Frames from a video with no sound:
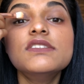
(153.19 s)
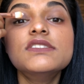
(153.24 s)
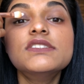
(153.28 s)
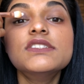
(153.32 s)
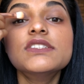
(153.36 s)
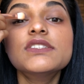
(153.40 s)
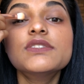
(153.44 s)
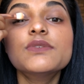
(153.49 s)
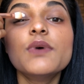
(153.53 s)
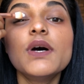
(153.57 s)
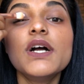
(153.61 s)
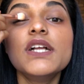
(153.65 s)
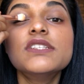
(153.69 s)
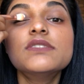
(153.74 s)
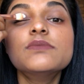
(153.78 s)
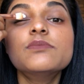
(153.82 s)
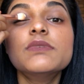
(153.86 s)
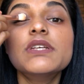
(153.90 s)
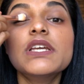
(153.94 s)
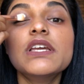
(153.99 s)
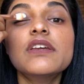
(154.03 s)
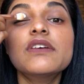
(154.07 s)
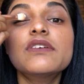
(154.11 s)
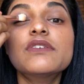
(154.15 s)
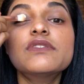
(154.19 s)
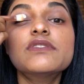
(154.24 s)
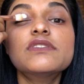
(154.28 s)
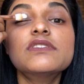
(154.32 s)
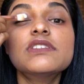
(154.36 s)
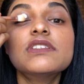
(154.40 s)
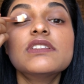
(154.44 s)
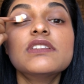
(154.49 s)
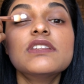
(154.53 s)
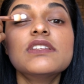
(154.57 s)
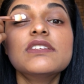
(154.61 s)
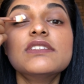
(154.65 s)
Just watch me
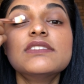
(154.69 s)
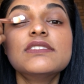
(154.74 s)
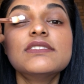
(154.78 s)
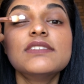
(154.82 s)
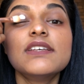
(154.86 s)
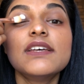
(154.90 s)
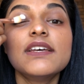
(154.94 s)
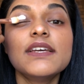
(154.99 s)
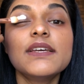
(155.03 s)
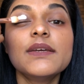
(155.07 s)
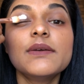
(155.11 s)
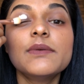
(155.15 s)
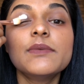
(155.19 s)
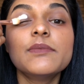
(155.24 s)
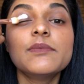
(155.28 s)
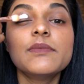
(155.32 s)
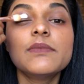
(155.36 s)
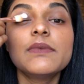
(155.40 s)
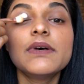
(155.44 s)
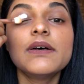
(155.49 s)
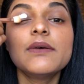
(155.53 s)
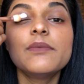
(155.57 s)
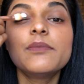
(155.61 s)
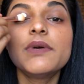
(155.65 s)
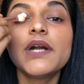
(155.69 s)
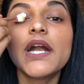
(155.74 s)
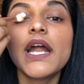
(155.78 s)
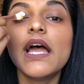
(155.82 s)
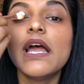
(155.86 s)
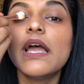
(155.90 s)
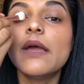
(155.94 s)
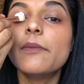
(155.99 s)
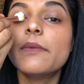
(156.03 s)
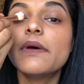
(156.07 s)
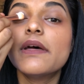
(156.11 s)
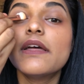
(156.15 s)
use the same
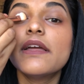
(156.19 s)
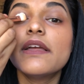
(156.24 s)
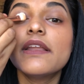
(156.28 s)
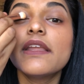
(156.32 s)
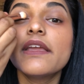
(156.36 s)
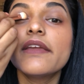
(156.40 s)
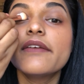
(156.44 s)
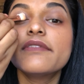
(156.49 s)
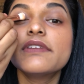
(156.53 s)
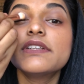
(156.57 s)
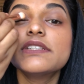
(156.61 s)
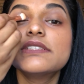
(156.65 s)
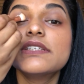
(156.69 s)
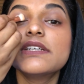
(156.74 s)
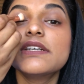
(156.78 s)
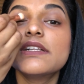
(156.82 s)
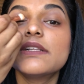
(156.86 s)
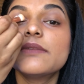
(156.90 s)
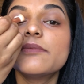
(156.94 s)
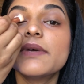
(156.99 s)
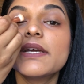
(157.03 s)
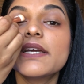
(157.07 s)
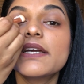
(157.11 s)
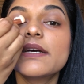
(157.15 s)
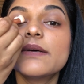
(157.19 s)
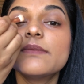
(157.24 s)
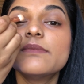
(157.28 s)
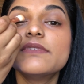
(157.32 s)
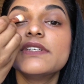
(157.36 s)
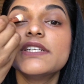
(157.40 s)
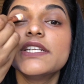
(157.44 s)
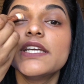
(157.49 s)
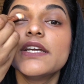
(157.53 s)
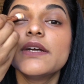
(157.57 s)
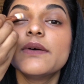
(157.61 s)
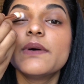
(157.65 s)
primer in every single makeup
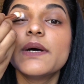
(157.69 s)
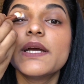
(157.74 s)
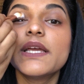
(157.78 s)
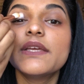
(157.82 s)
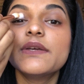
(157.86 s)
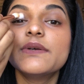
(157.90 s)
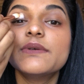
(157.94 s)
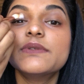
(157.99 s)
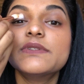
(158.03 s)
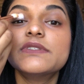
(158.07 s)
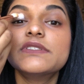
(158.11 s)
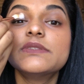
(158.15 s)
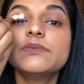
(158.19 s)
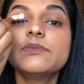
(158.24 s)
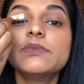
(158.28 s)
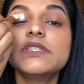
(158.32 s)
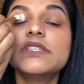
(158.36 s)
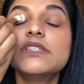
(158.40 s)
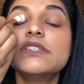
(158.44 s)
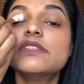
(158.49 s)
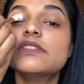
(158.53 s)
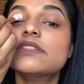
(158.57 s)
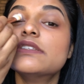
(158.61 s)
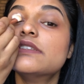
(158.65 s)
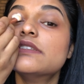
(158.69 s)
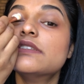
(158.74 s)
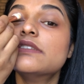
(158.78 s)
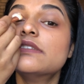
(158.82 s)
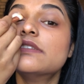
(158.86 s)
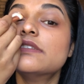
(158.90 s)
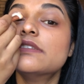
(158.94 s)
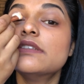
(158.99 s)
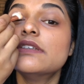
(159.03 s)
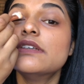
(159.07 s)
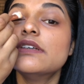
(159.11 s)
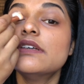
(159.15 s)
video I use
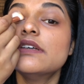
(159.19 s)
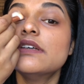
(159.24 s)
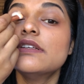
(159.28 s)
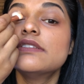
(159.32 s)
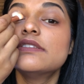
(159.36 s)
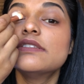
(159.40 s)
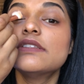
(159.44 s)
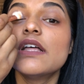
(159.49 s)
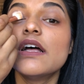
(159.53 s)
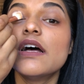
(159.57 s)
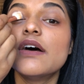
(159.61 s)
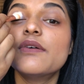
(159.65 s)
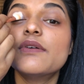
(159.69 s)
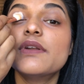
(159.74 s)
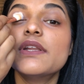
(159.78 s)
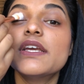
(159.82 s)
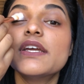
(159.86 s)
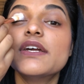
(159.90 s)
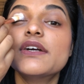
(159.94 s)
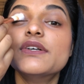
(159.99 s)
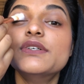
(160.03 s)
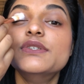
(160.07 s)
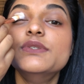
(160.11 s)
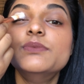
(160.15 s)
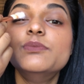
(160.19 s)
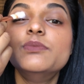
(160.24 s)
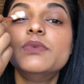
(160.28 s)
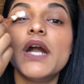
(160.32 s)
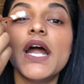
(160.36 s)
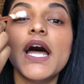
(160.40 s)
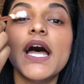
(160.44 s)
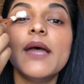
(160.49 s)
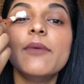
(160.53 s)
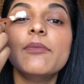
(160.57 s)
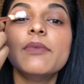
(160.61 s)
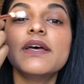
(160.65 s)
because it's the only good
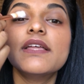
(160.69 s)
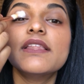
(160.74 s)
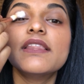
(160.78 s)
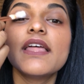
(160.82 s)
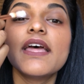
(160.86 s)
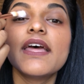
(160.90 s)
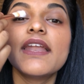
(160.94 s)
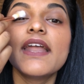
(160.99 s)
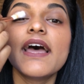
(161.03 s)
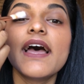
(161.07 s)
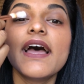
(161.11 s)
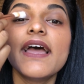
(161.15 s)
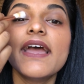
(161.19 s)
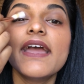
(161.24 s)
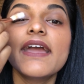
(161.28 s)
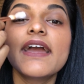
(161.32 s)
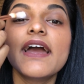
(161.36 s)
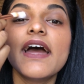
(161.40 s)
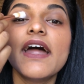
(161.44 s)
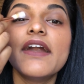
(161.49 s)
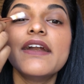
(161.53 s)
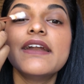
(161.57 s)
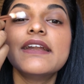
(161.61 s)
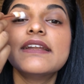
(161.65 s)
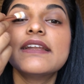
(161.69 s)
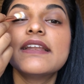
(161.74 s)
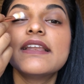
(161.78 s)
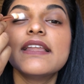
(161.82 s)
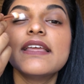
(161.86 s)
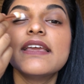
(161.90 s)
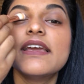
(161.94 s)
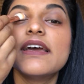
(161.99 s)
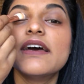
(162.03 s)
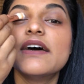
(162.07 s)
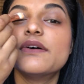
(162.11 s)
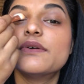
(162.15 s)
primer that I currently
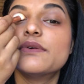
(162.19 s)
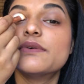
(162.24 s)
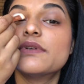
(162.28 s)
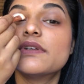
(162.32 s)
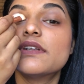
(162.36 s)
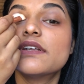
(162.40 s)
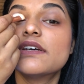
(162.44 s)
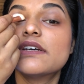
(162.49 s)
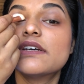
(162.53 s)
own.